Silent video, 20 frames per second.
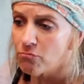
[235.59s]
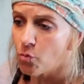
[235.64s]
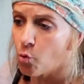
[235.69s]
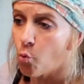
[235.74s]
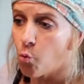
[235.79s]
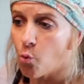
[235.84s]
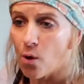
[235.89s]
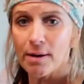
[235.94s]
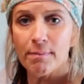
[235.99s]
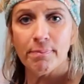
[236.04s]

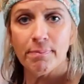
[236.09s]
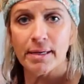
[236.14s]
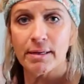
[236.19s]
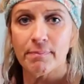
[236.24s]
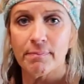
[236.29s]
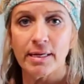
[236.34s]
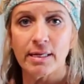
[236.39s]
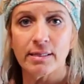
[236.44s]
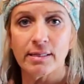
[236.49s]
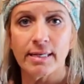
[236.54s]
1 big
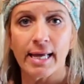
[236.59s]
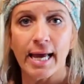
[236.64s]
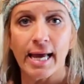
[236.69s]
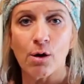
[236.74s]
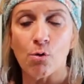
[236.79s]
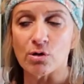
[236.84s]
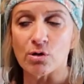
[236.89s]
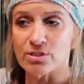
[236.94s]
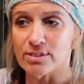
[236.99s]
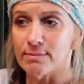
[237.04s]
meal a day,
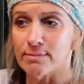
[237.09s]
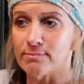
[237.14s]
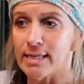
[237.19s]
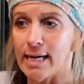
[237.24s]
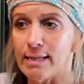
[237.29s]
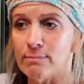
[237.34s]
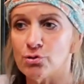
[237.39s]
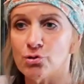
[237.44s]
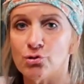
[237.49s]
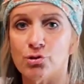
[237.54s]
or
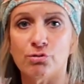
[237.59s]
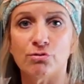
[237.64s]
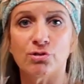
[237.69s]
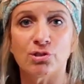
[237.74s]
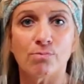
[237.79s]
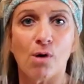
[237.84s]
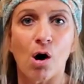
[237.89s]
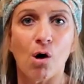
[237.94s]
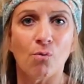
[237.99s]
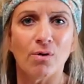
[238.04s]
sometimes 2
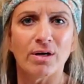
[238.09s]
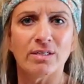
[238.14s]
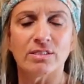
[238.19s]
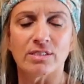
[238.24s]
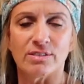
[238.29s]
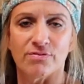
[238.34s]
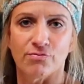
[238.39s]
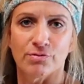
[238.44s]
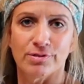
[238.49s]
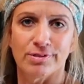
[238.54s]
small ones
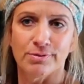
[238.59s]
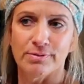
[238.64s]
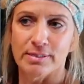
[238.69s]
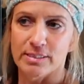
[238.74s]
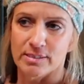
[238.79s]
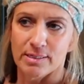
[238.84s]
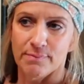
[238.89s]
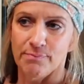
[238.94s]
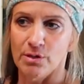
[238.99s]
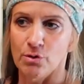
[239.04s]
if we're doing
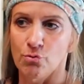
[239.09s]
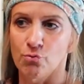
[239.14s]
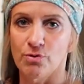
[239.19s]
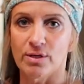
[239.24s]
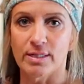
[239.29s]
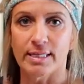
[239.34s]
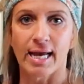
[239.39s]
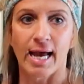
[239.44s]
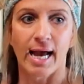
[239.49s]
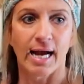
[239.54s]
something
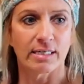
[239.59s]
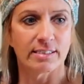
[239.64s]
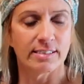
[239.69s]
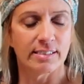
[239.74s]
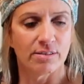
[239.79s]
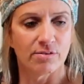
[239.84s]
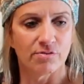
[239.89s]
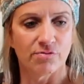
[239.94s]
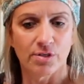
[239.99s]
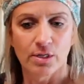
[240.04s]
really
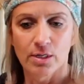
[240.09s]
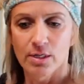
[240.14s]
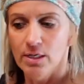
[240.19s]
active,